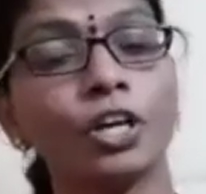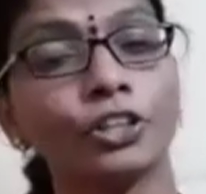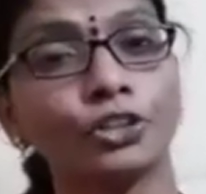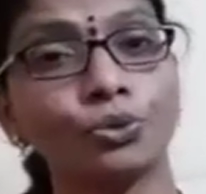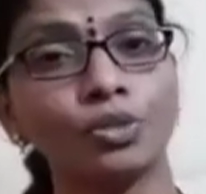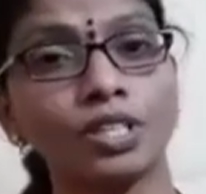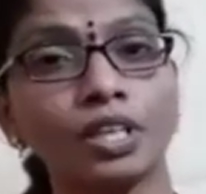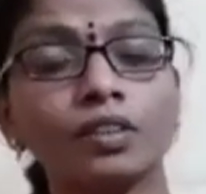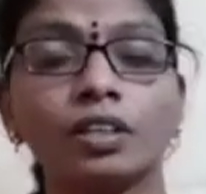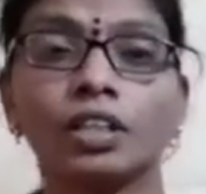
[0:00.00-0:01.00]

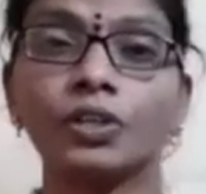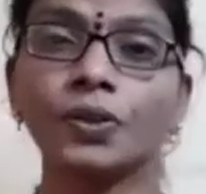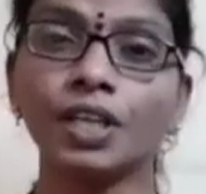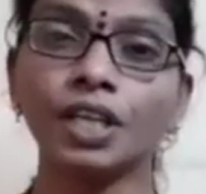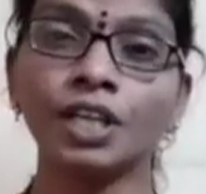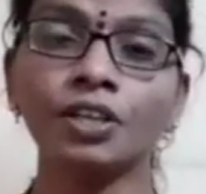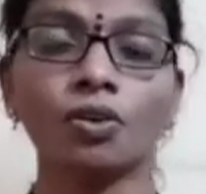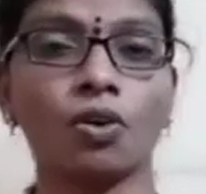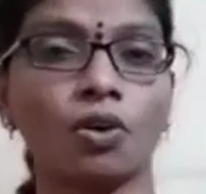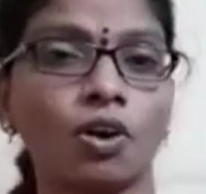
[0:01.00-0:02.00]
using the green
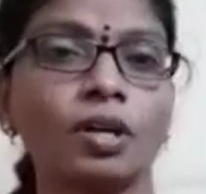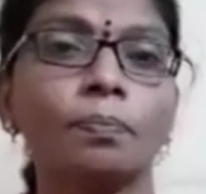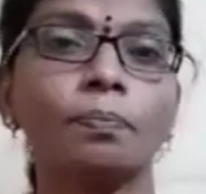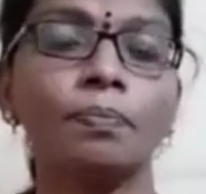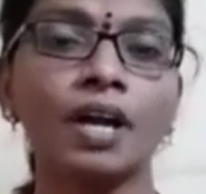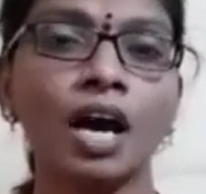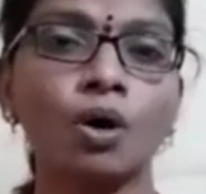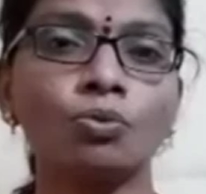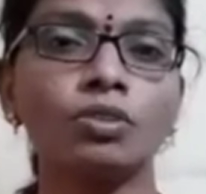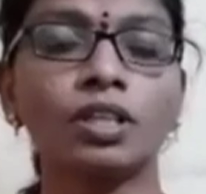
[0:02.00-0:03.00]
or
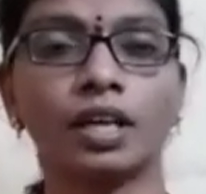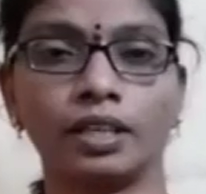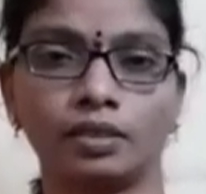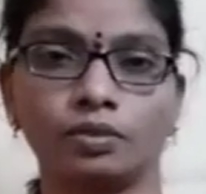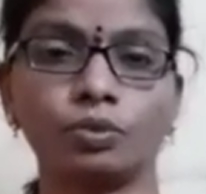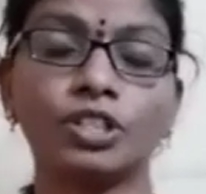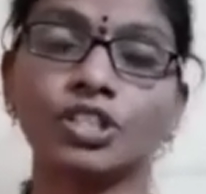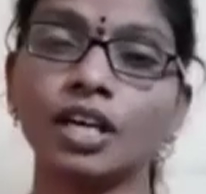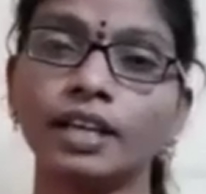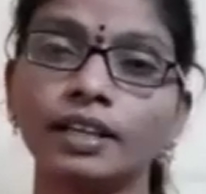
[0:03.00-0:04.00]
brown color. Which
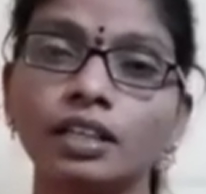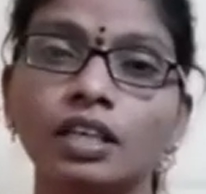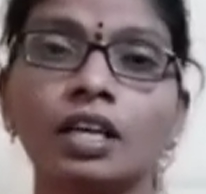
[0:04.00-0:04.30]
color?